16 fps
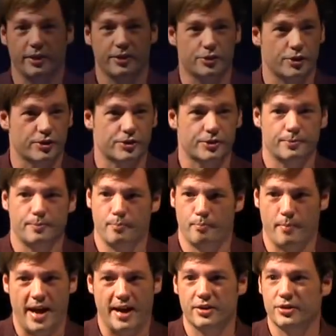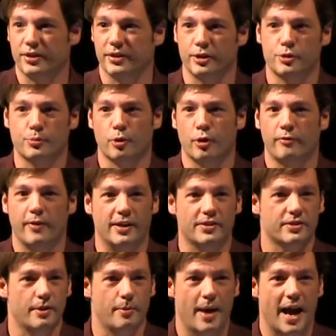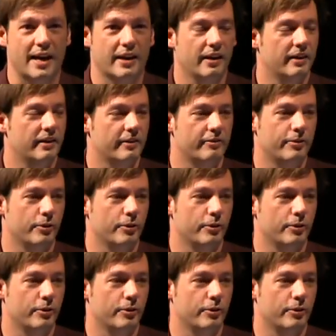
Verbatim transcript: really just managing these profiles in the backend.